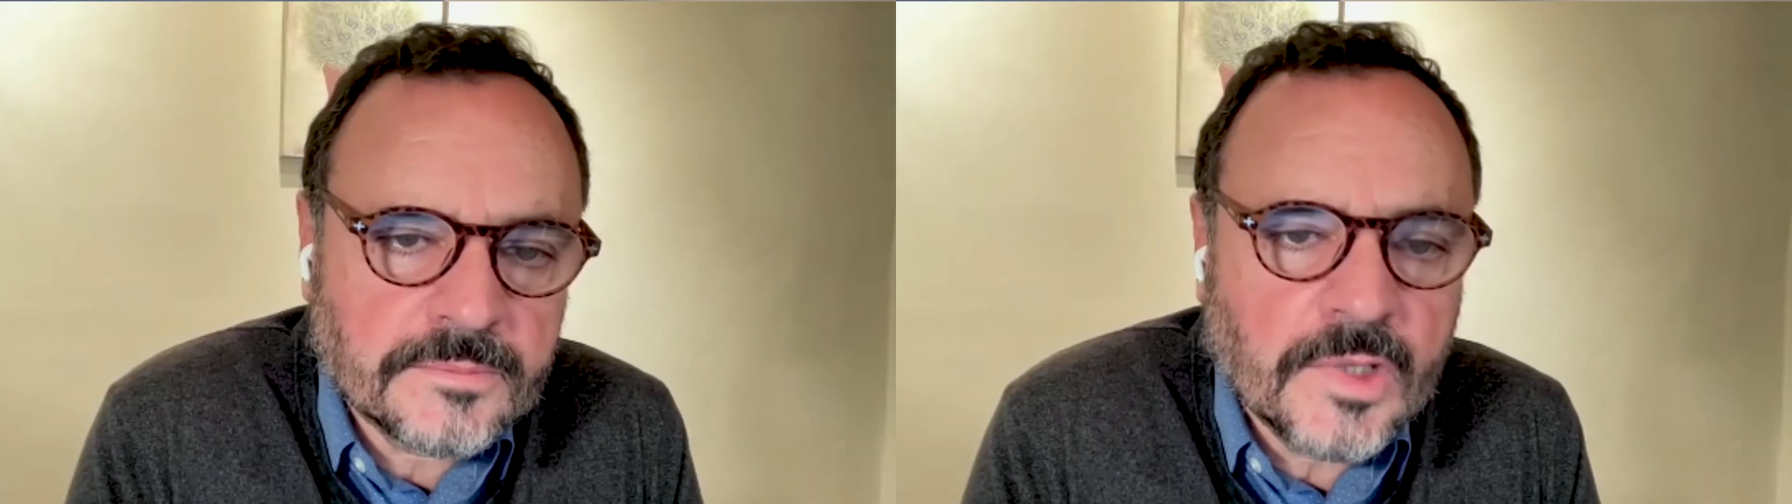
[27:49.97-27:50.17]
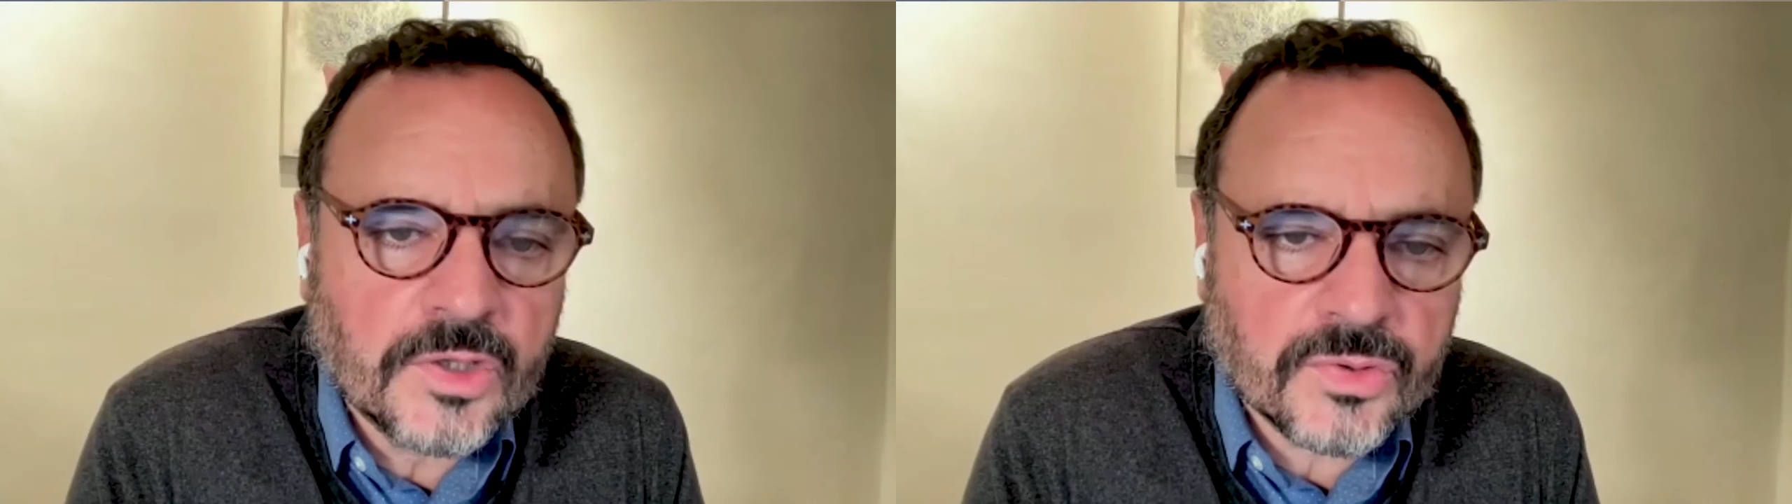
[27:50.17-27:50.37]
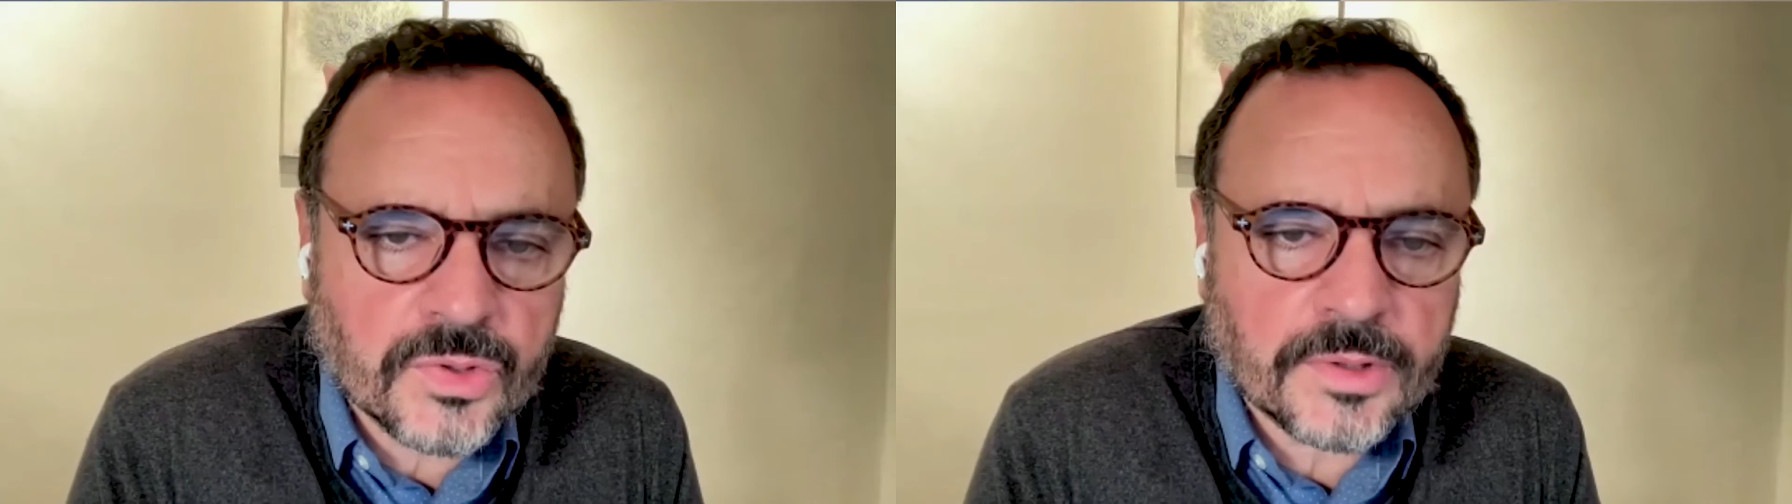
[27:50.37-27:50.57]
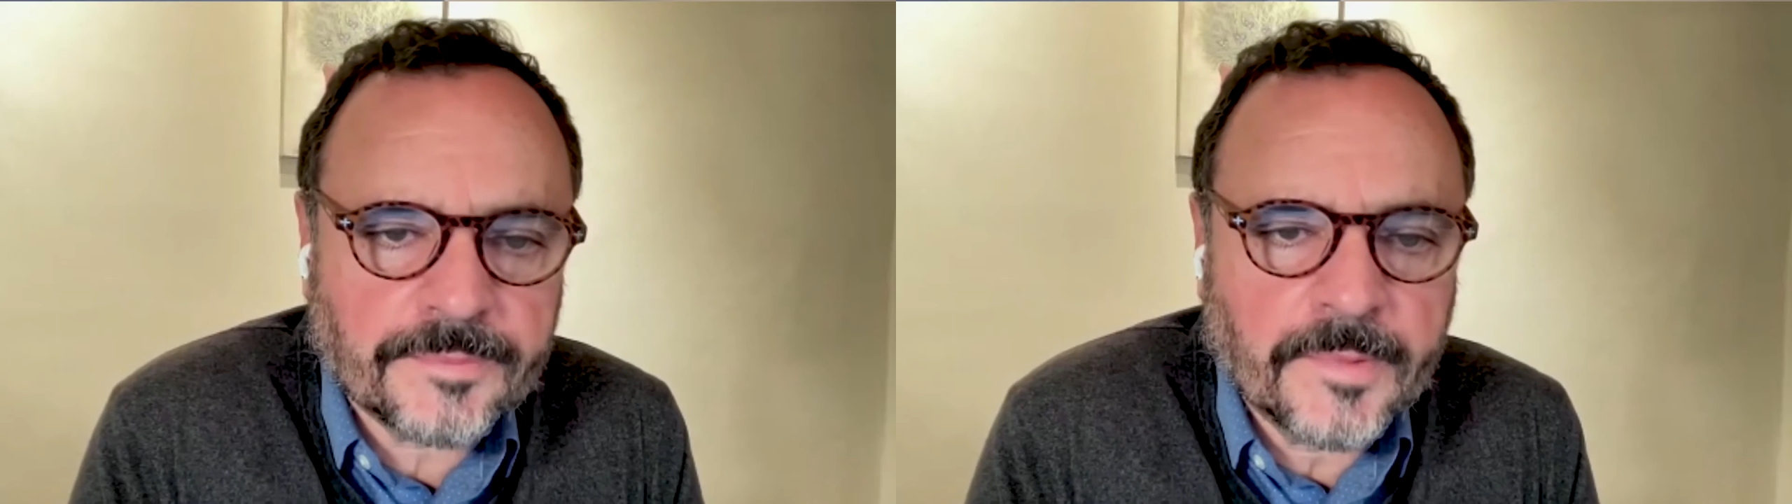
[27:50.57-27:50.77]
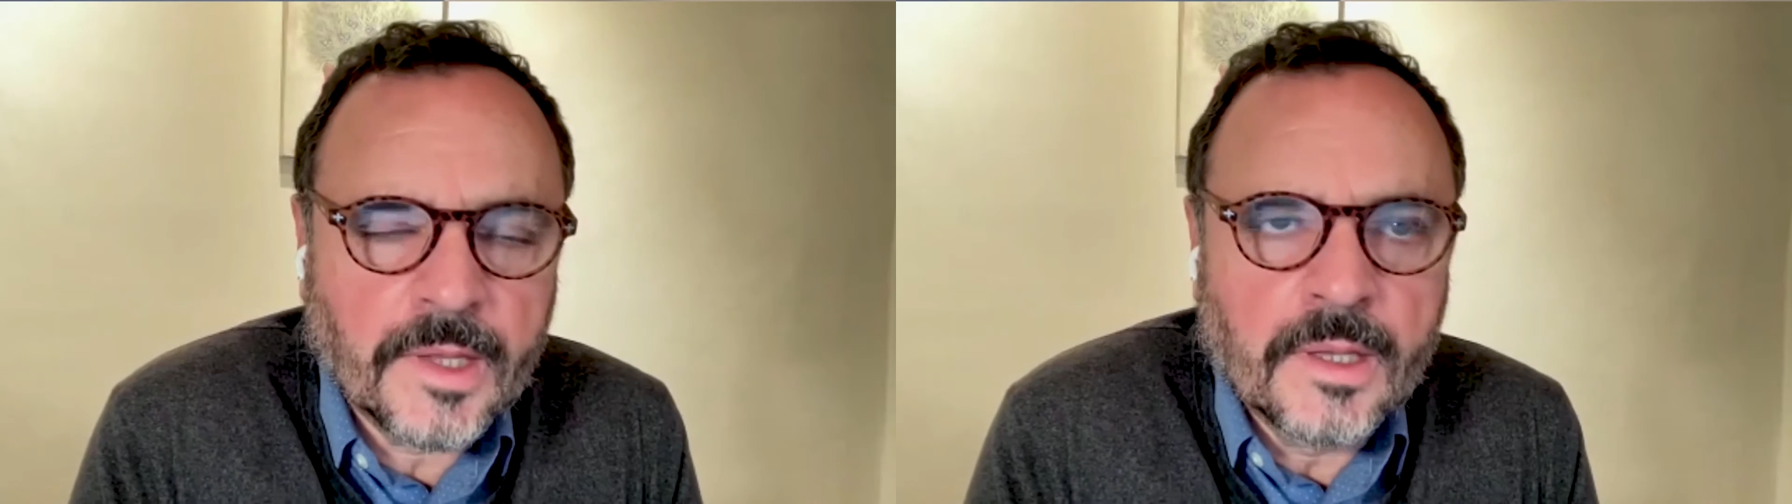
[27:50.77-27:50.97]
Sure.
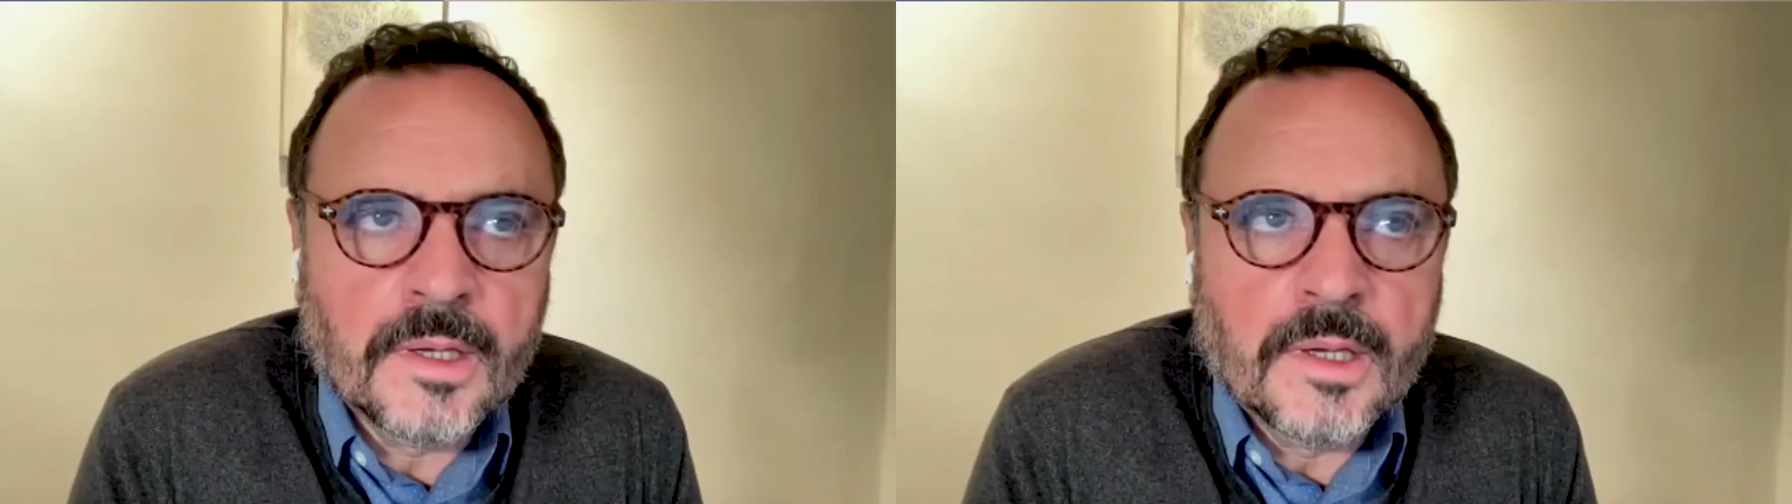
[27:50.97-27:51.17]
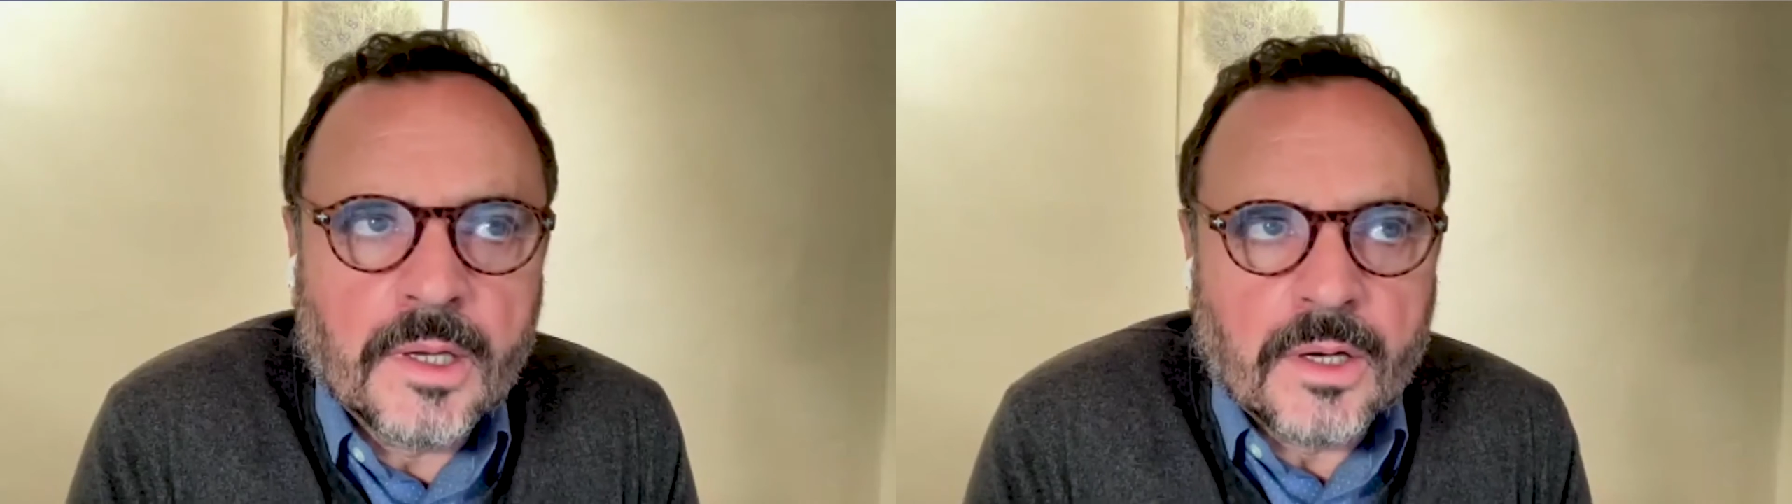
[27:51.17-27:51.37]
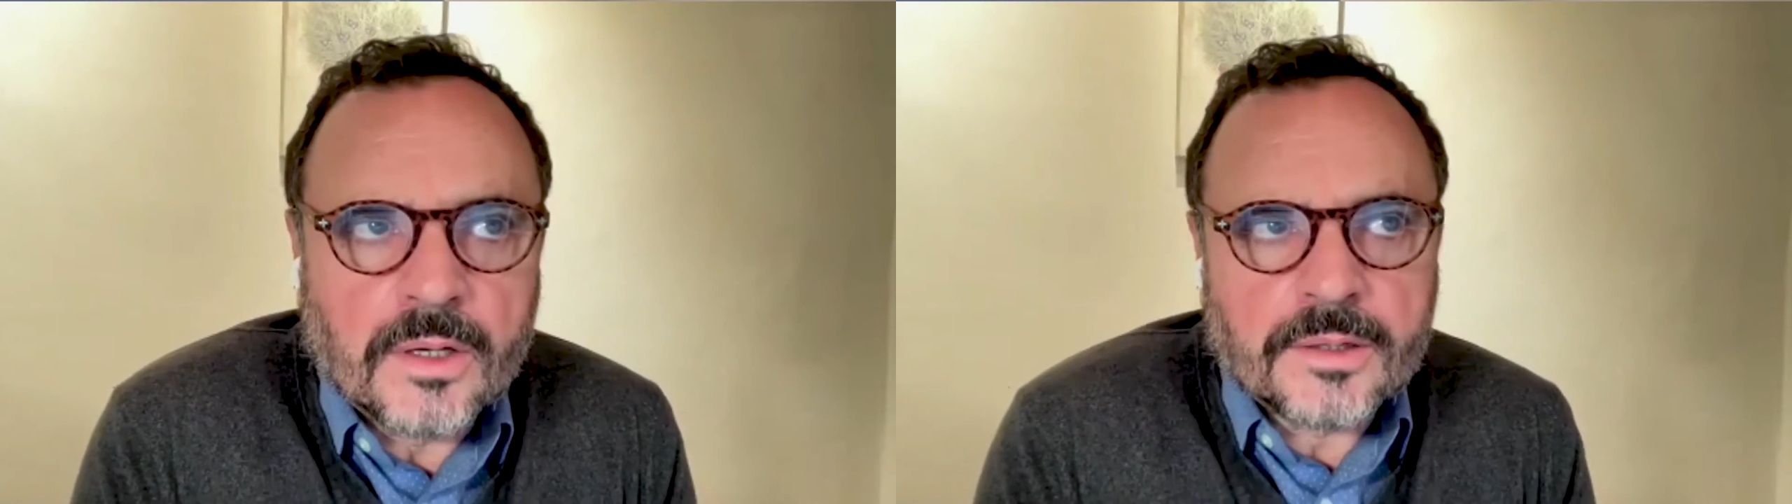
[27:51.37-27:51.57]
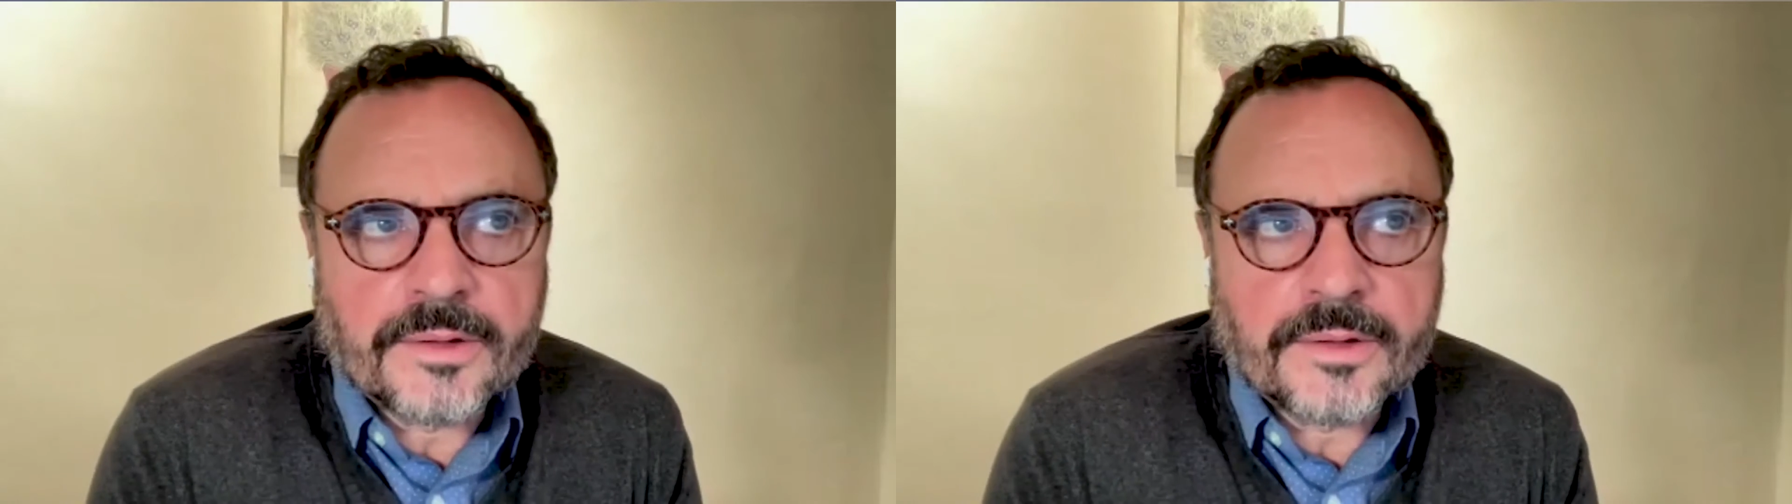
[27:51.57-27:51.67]
The